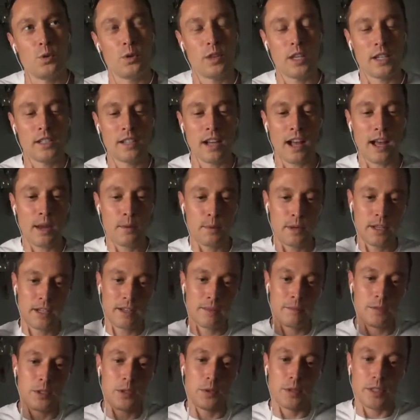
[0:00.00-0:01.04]
tie Wyndham
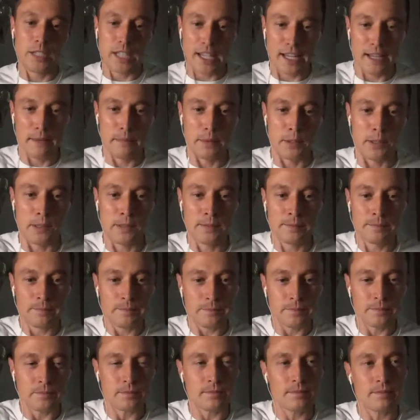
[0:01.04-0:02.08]
to a table,
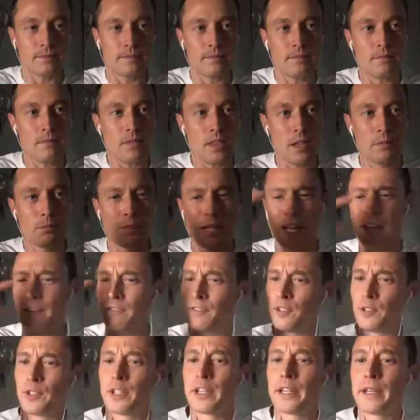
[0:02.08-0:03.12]

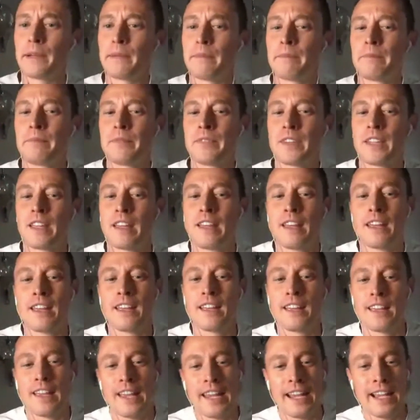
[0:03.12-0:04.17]
blindfold him,
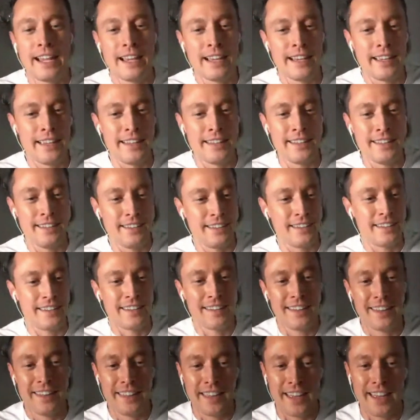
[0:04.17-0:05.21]
and
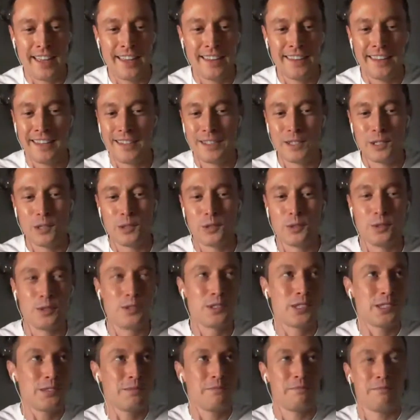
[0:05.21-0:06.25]
then they
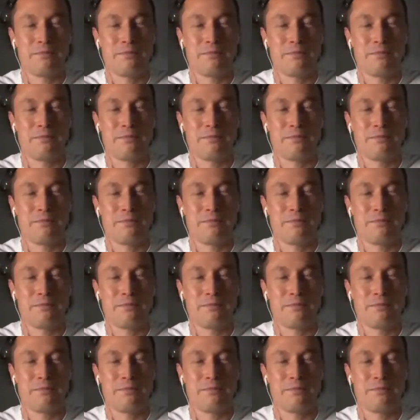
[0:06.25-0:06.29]
use